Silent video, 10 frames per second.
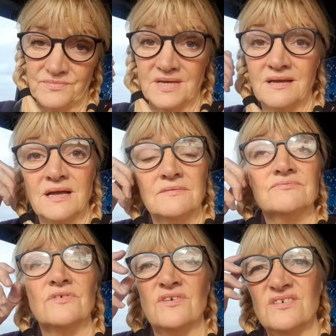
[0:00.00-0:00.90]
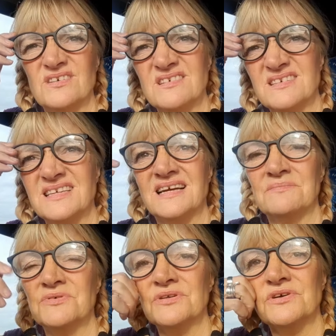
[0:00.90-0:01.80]
I've got a, yeah,
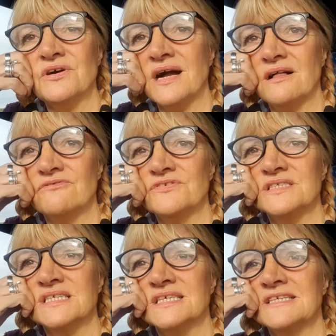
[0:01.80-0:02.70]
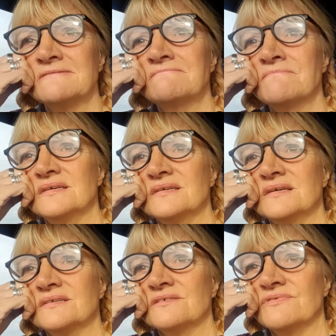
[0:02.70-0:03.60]
I'm going to go to Halfords, and I
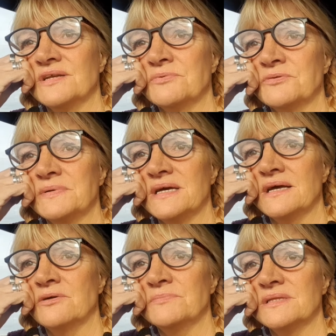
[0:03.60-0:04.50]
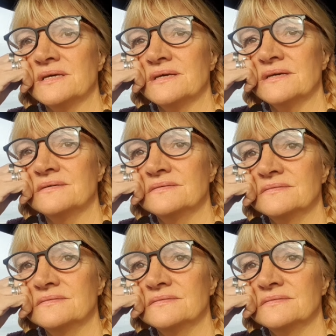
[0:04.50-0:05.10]
don't know if anybody better help me there.